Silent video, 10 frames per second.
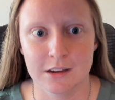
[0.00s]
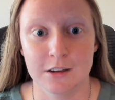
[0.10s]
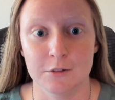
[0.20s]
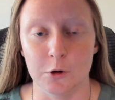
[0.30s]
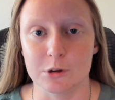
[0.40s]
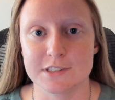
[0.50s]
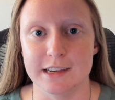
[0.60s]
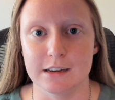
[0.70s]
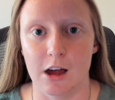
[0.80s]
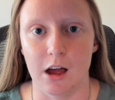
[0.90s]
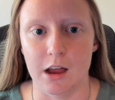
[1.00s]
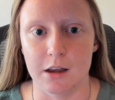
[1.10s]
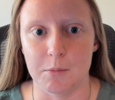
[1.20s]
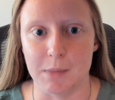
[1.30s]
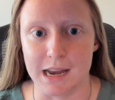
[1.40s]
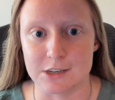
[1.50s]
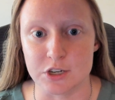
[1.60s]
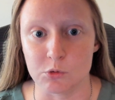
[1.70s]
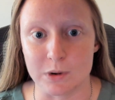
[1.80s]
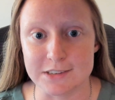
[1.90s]
focusing on
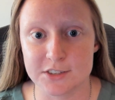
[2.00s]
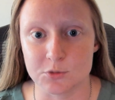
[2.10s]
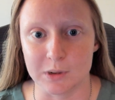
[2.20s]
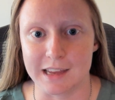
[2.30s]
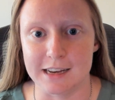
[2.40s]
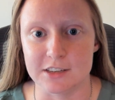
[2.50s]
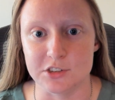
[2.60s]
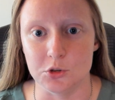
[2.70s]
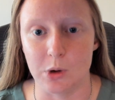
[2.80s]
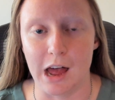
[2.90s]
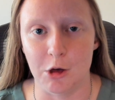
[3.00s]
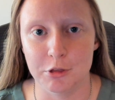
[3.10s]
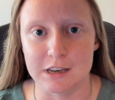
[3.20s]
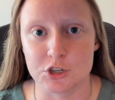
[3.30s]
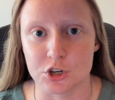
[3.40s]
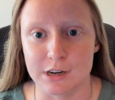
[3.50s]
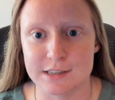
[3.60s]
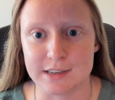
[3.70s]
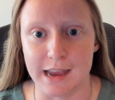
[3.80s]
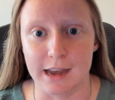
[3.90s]
managing risks related to health
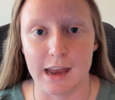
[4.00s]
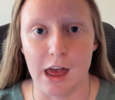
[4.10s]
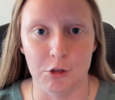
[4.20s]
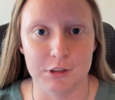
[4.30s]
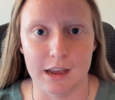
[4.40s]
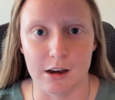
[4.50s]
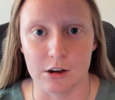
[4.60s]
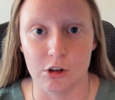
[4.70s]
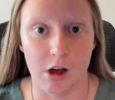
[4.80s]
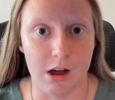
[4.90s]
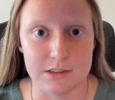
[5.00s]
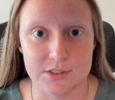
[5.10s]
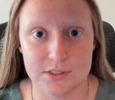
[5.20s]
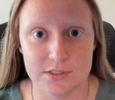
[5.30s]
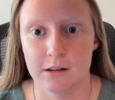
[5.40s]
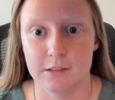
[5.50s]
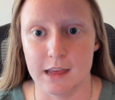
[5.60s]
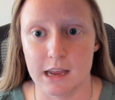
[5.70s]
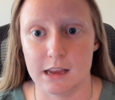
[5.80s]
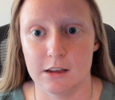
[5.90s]
insurance and healthcare costs.
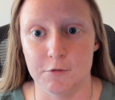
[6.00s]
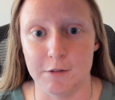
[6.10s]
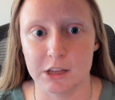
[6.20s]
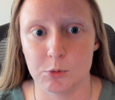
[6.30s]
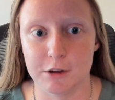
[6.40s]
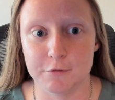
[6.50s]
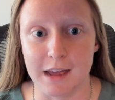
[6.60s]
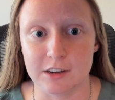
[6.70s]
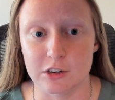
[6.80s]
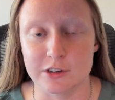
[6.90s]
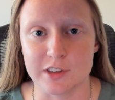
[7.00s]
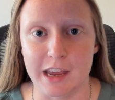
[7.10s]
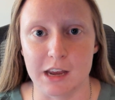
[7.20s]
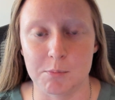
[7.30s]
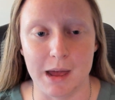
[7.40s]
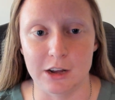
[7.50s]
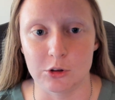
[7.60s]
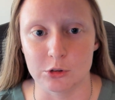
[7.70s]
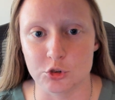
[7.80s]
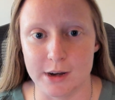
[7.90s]
They evaluate factors like
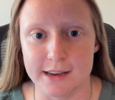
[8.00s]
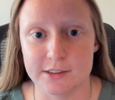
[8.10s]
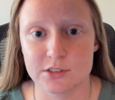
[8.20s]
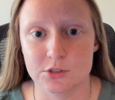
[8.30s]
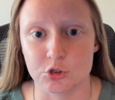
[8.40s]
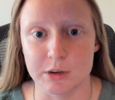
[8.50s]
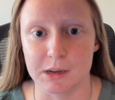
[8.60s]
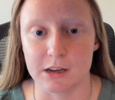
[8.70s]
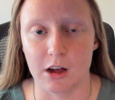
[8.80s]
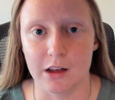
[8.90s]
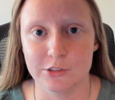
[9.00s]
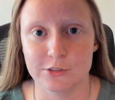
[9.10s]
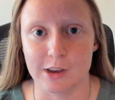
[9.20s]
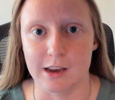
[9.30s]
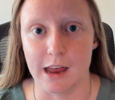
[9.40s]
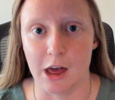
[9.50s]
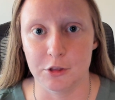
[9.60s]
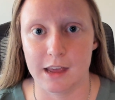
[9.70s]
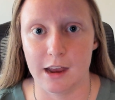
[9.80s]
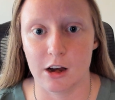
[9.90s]
medical trends, treatment costs, and
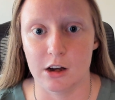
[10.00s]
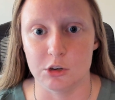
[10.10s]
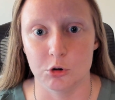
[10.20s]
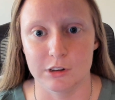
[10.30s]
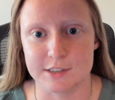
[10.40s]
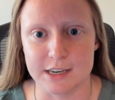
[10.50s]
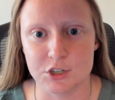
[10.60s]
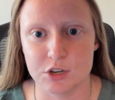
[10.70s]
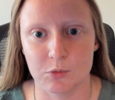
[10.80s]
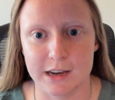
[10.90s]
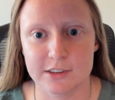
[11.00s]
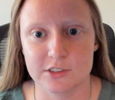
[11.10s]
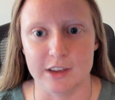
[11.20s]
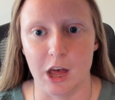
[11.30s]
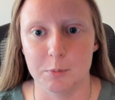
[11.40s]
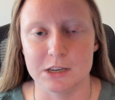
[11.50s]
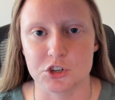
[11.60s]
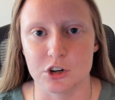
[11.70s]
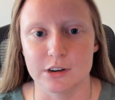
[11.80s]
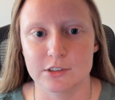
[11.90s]
healthcare utilization rates to help
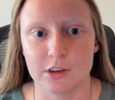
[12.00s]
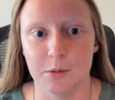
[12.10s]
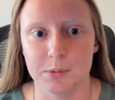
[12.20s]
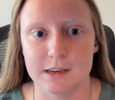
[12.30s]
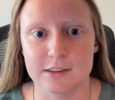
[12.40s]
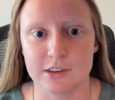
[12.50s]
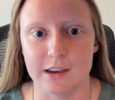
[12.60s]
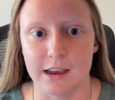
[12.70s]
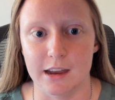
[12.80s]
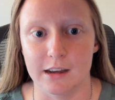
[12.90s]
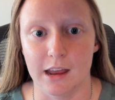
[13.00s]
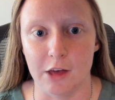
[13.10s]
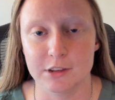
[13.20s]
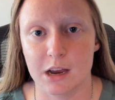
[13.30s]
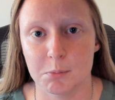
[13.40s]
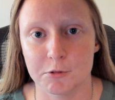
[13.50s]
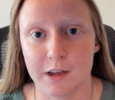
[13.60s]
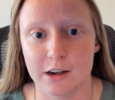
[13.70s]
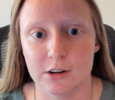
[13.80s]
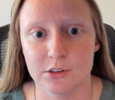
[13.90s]
insurance companies and healthcare
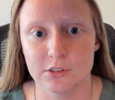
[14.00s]
providers